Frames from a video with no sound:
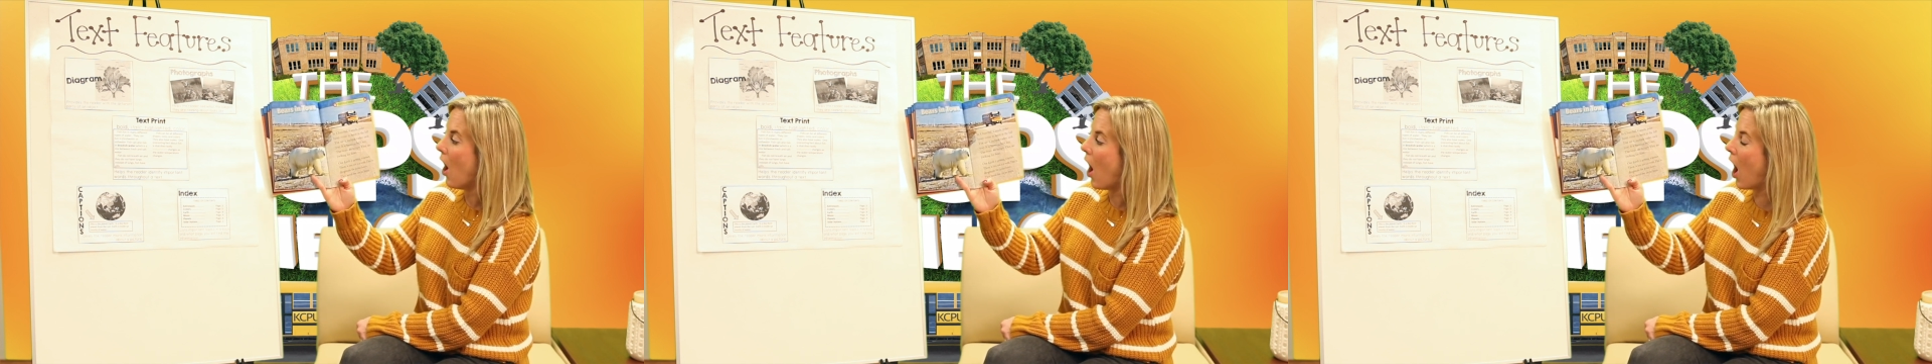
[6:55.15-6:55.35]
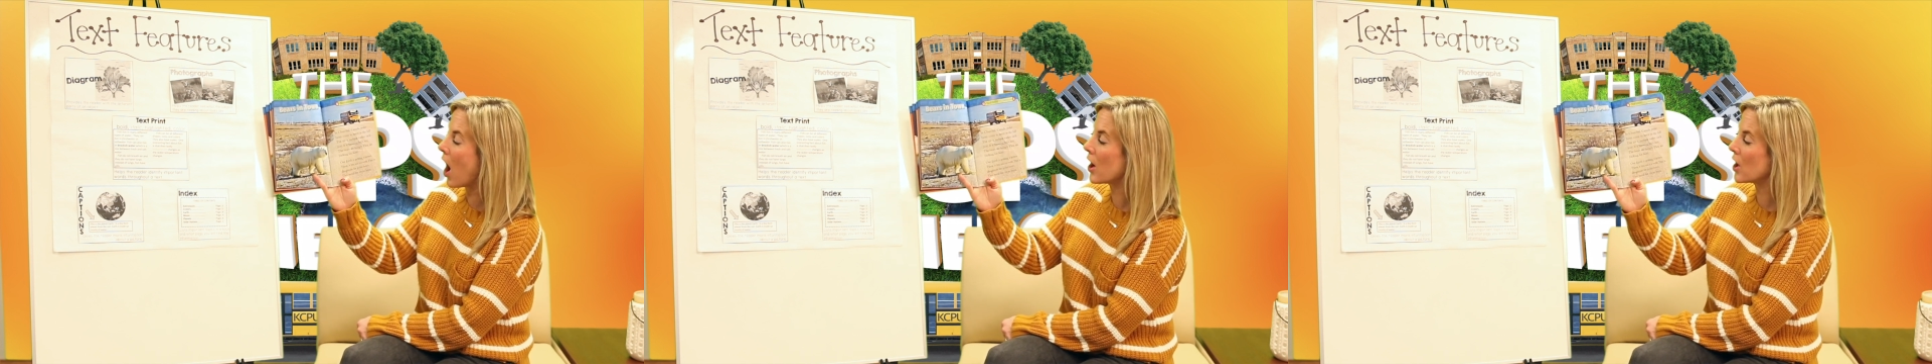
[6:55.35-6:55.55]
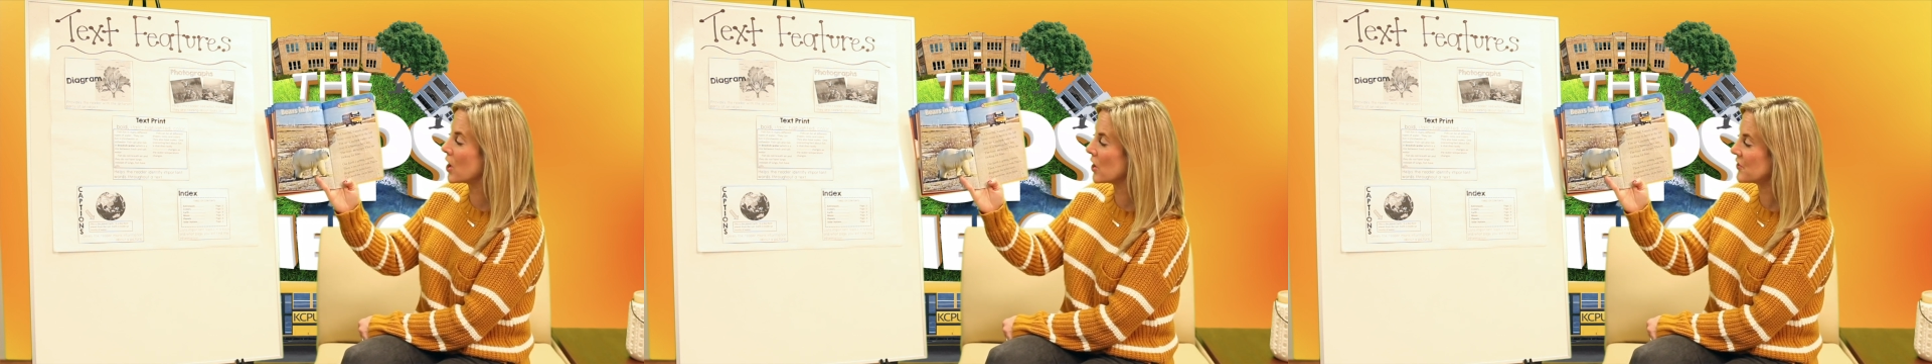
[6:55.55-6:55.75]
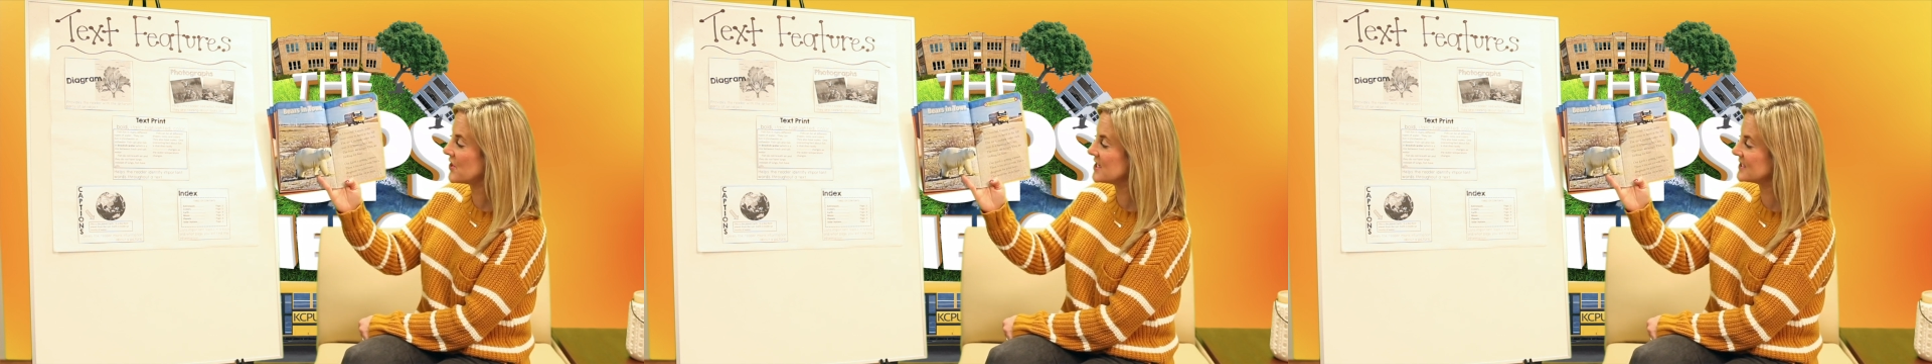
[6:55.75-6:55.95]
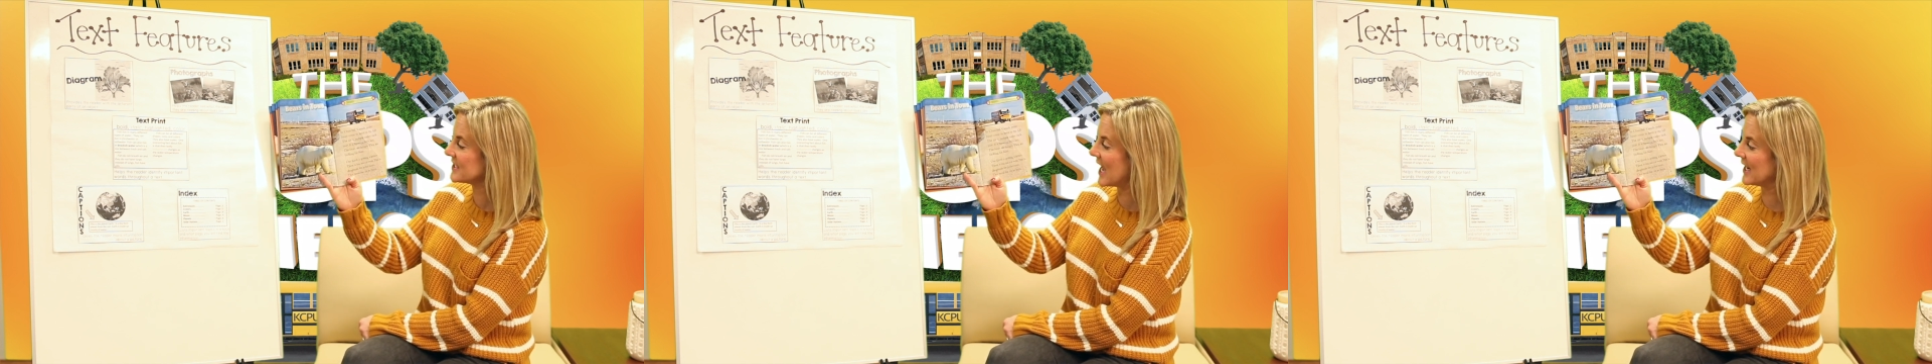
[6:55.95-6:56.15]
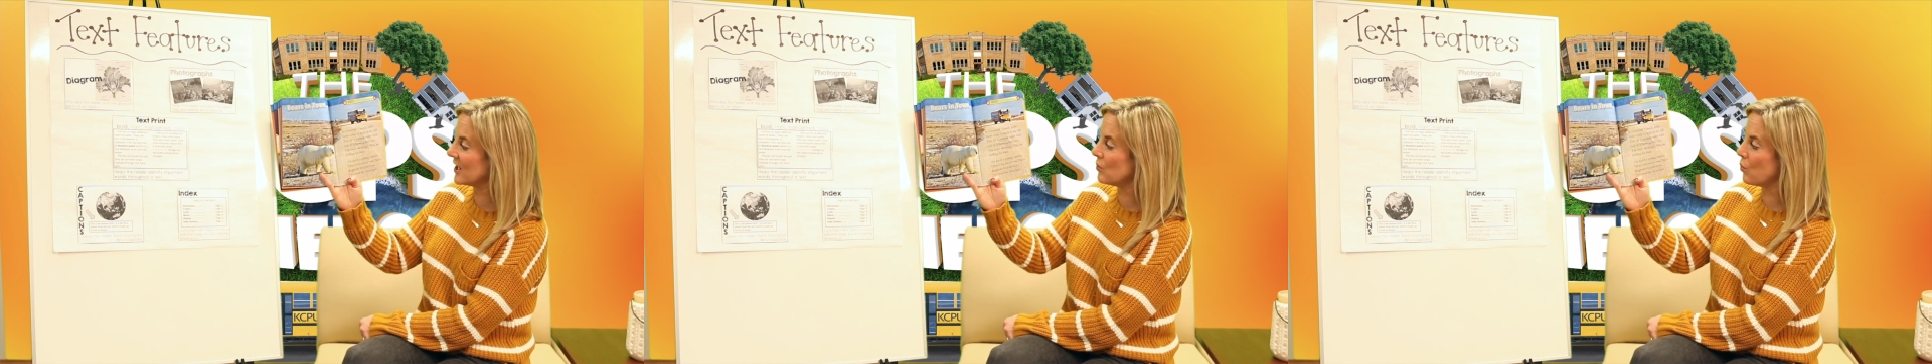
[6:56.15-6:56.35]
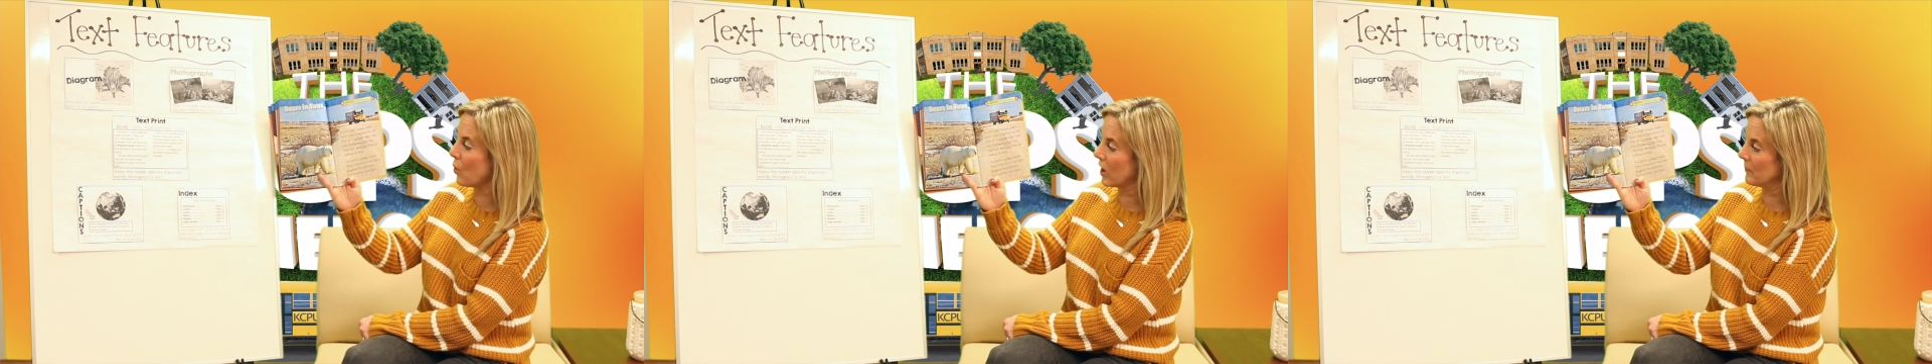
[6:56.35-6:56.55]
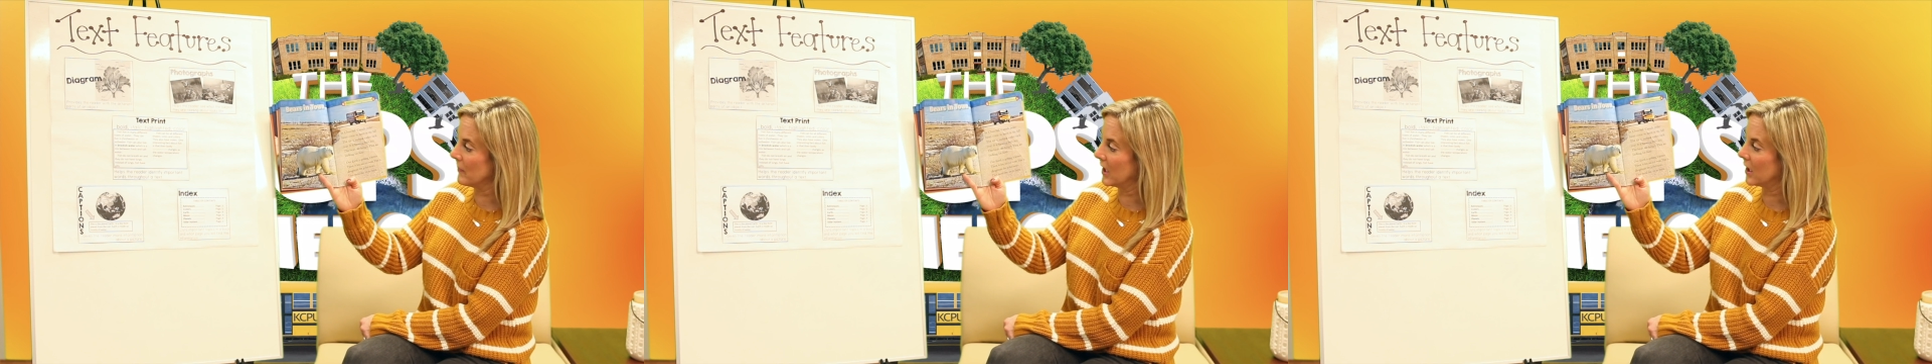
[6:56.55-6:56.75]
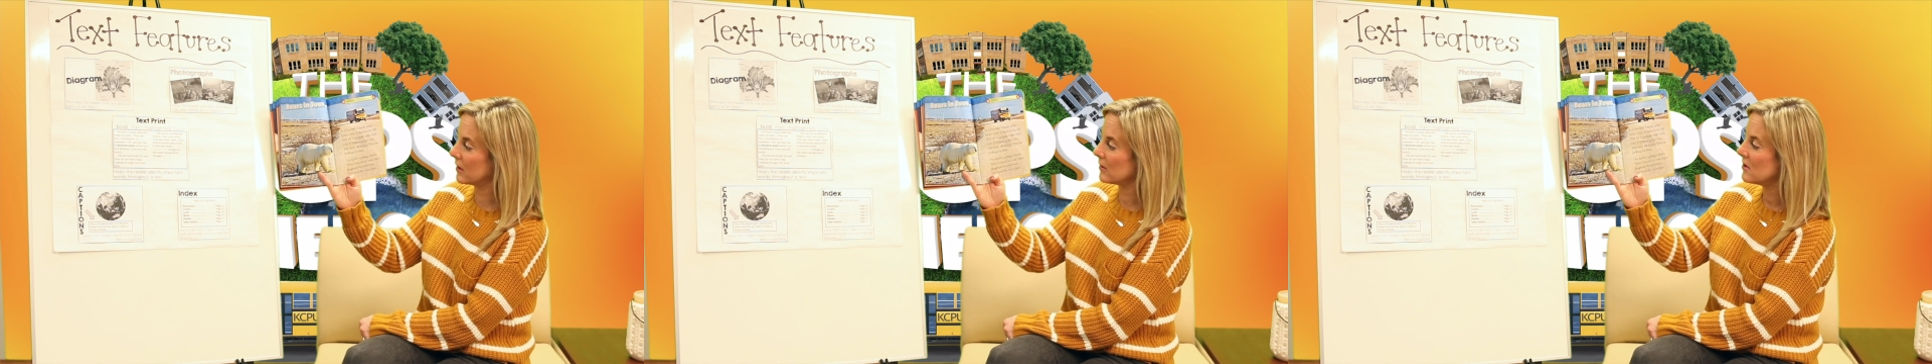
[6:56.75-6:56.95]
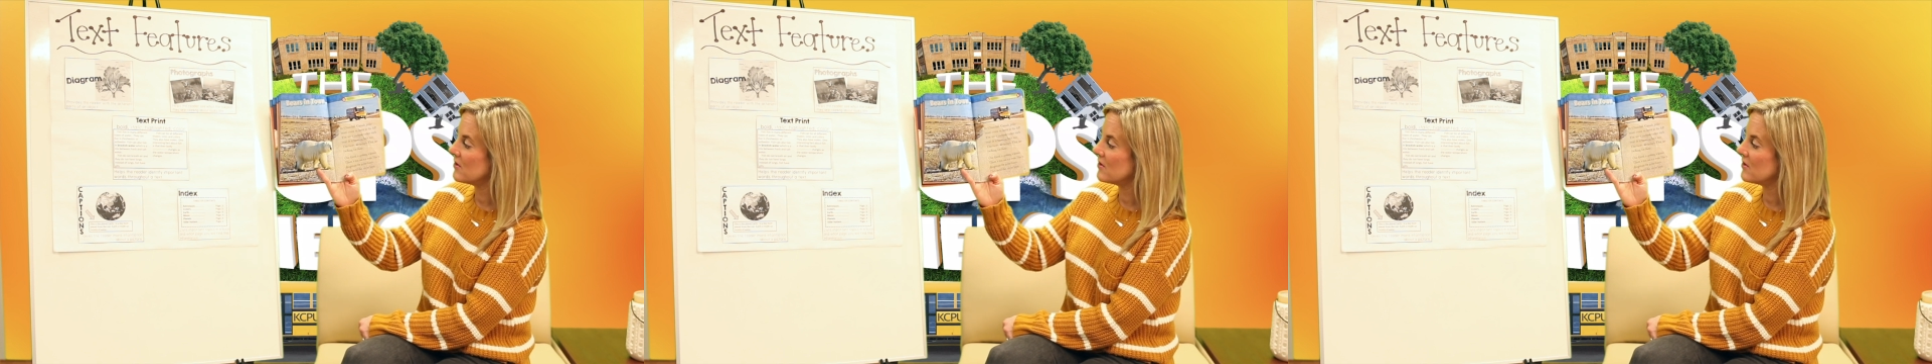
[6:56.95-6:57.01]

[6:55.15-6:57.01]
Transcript: Our earth is getting warmer.